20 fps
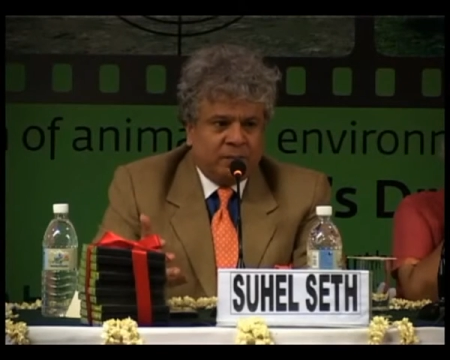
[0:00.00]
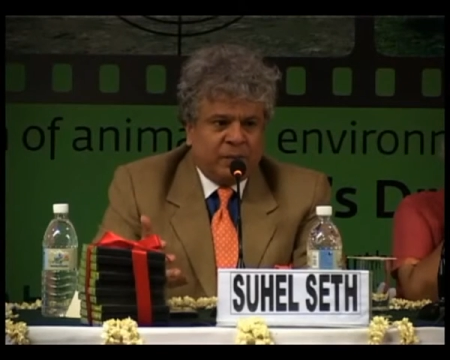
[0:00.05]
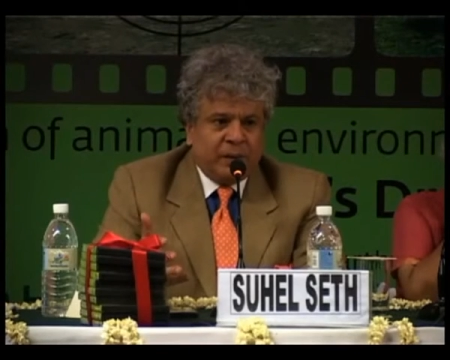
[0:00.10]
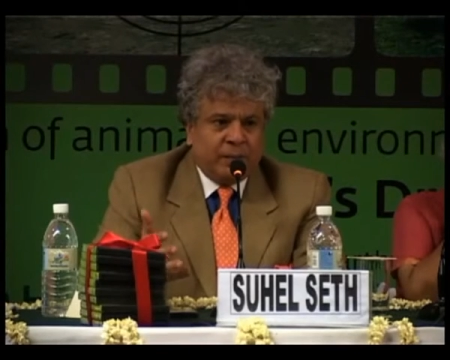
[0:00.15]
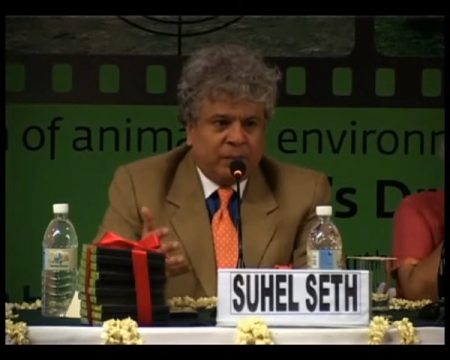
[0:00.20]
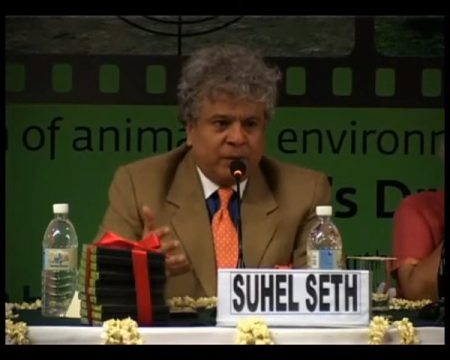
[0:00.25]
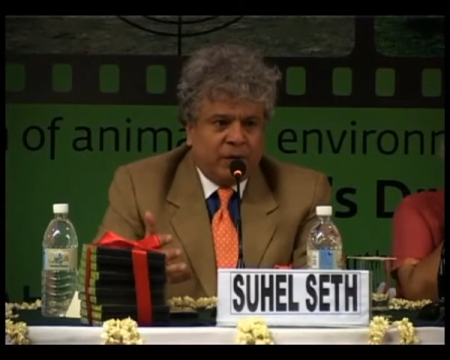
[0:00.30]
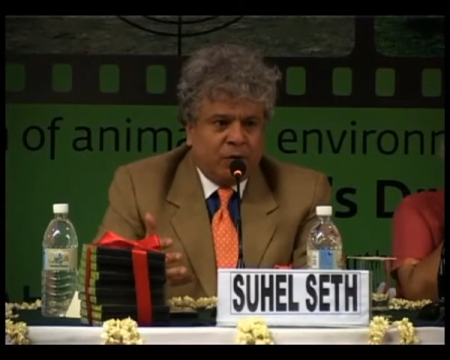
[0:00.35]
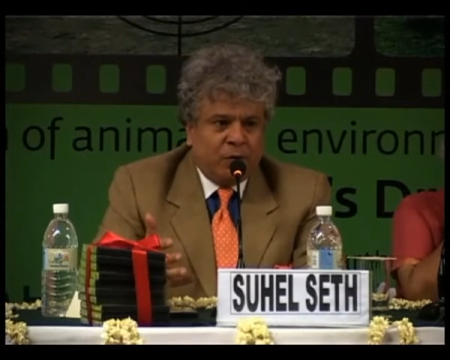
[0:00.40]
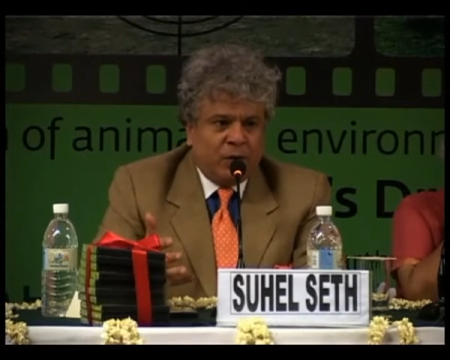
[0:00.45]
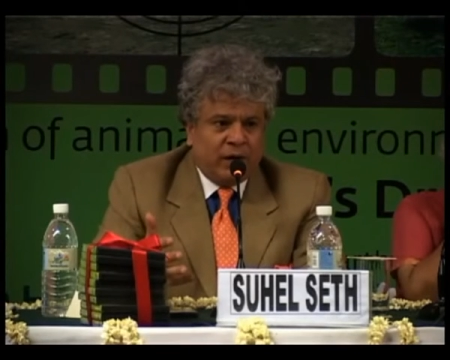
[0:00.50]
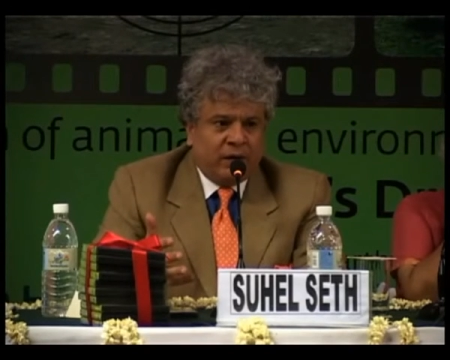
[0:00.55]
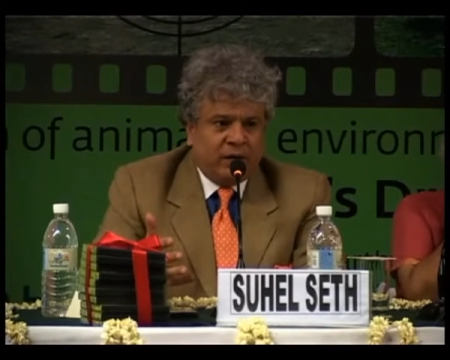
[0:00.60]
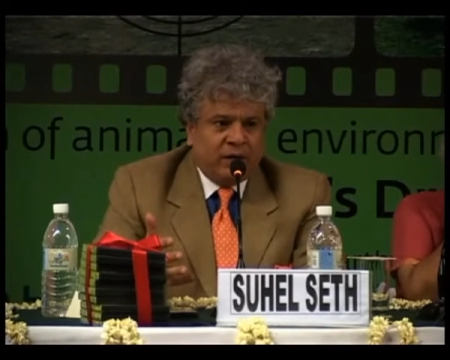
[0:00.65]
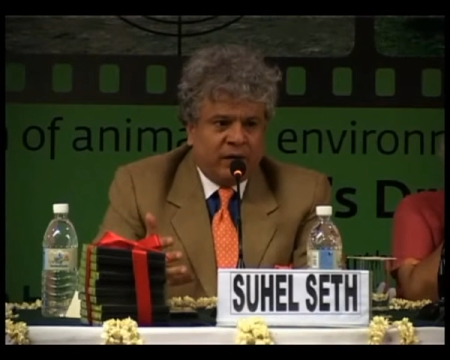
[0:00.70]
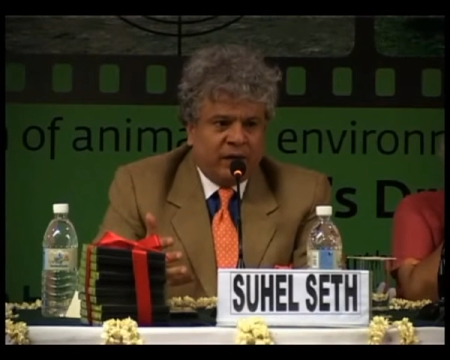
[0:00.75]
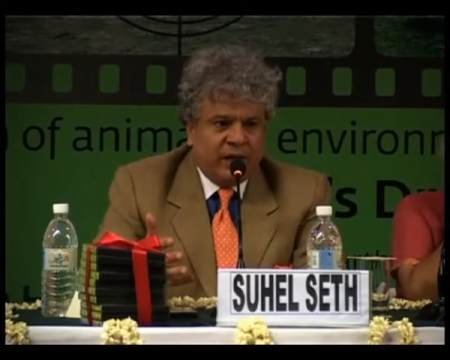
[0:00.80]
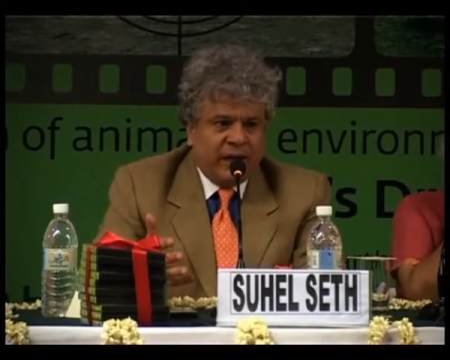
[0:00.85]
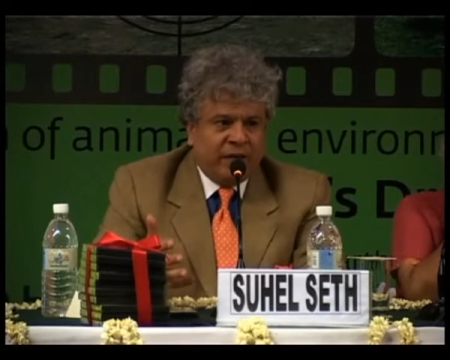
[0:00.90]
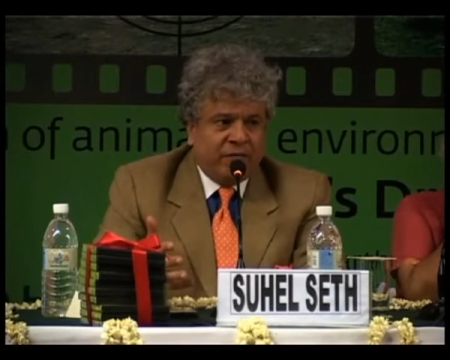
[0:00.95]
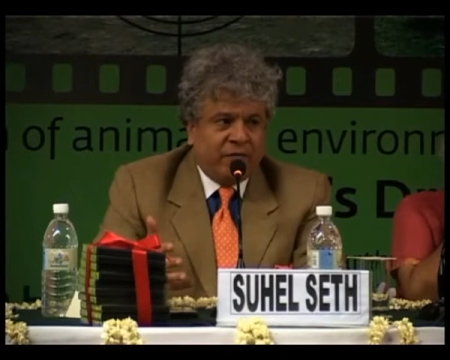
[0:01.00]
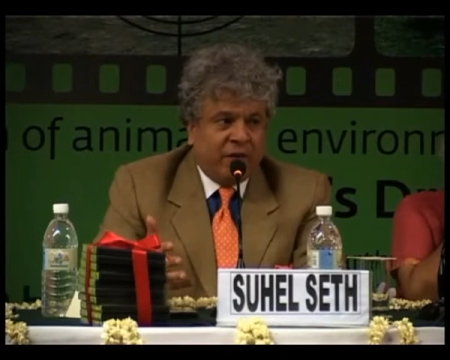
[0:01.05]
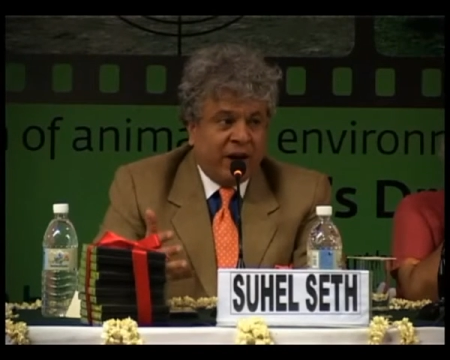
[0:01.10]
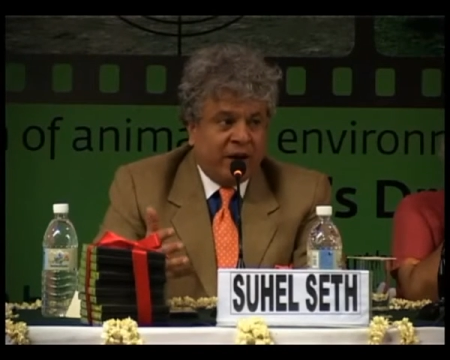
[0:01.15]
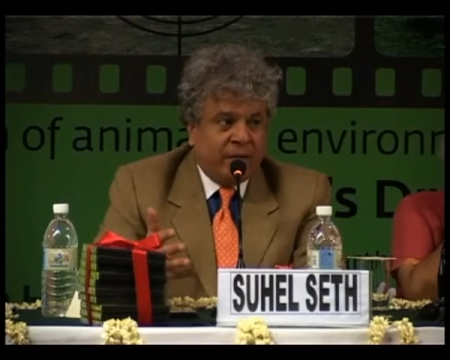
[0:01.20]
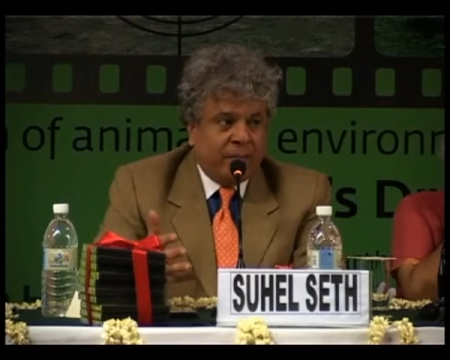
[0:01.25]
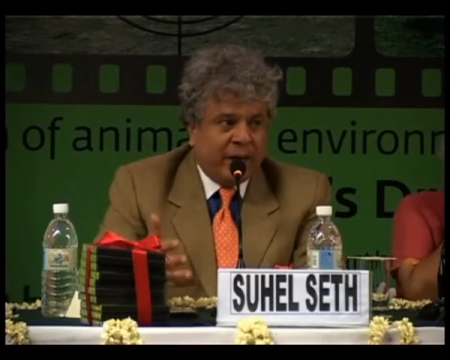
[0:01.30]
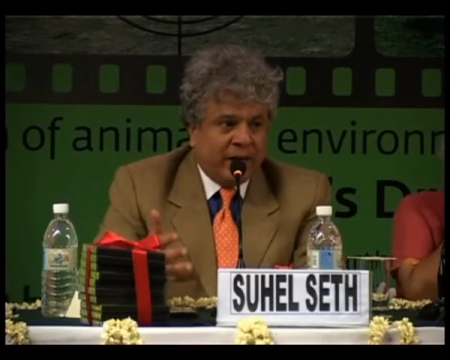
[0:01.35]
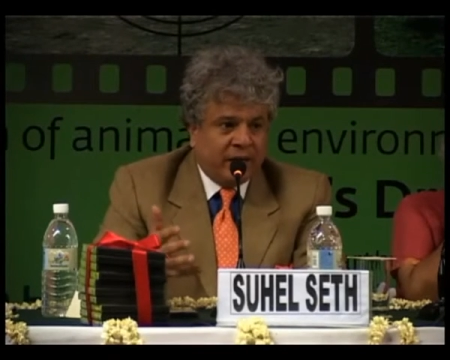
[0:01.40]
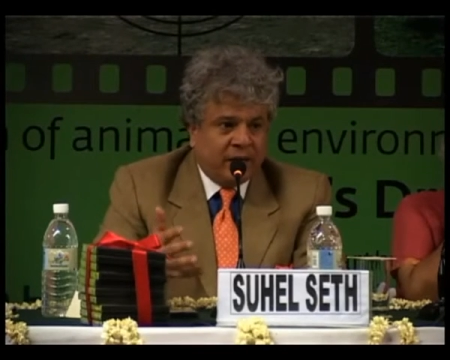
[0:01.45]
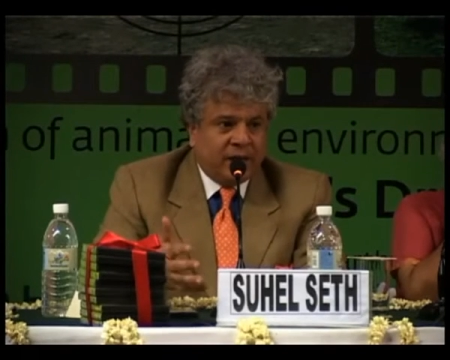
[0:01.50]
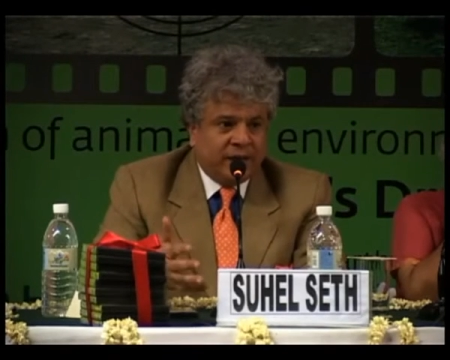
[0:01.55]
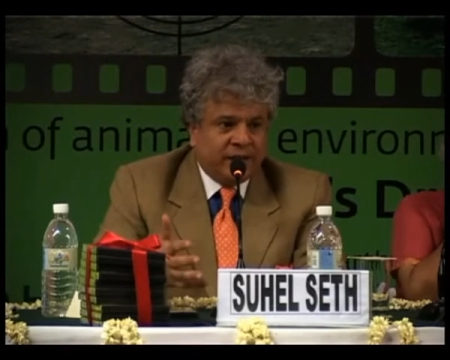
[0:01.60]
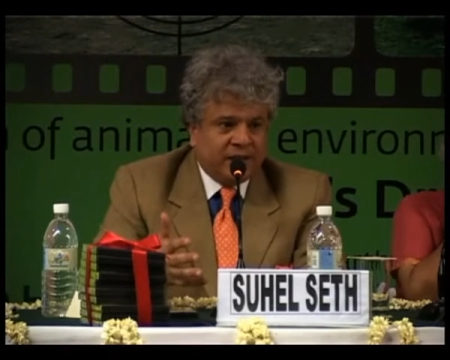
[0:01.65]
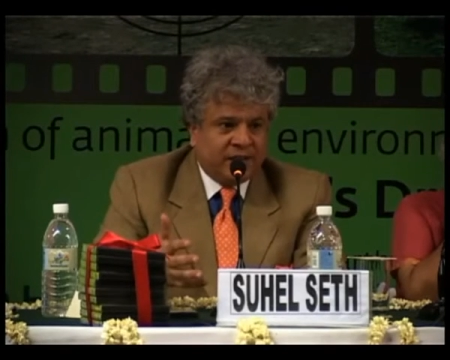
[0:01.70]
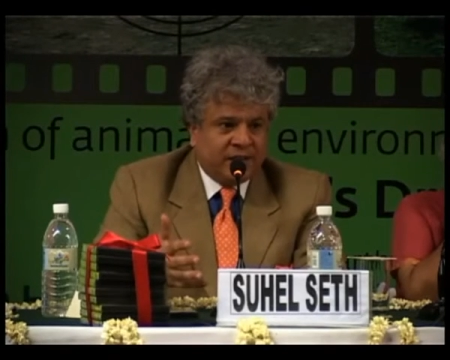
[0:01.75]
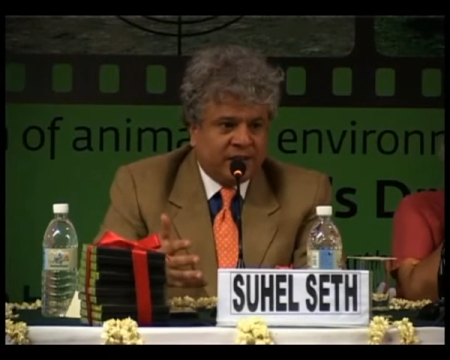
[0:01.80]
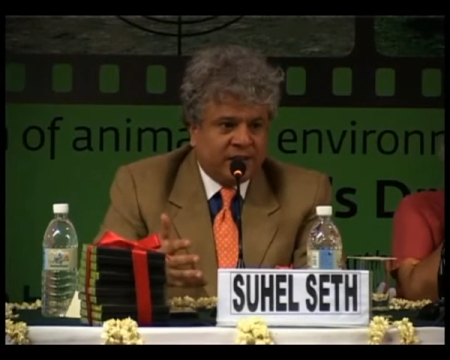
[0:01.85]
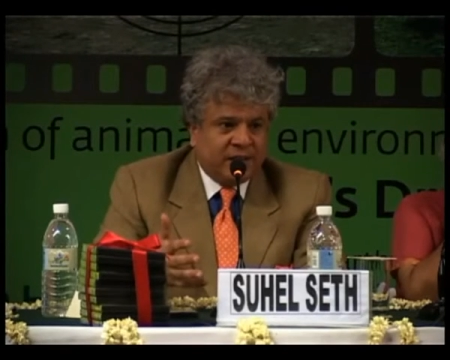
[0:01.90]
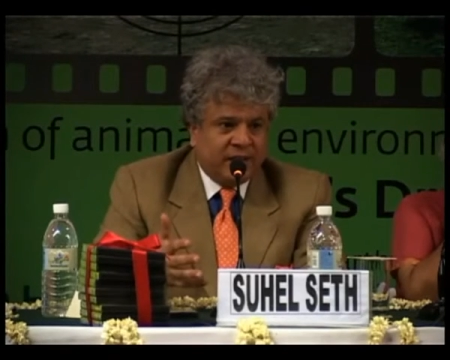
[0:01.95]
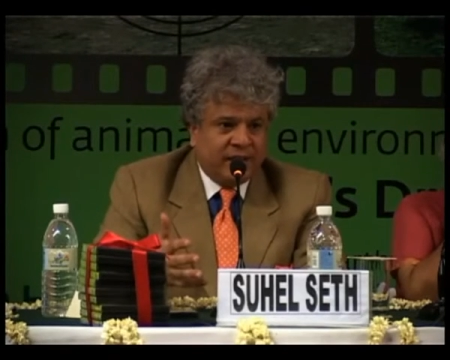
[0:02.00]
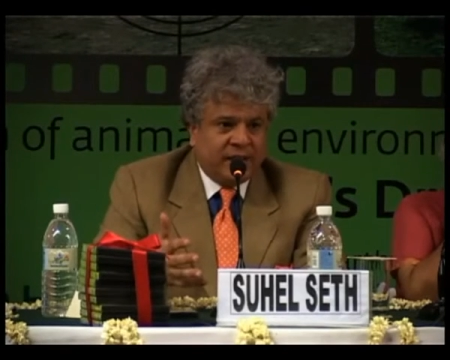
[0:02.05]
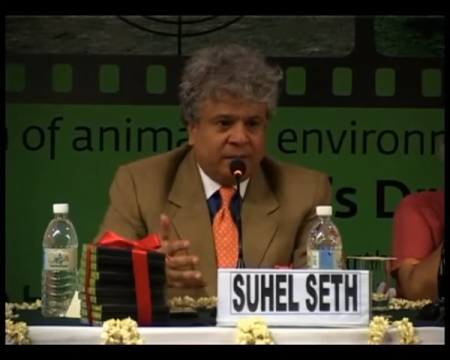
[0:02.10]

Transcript: people who are environmentalists.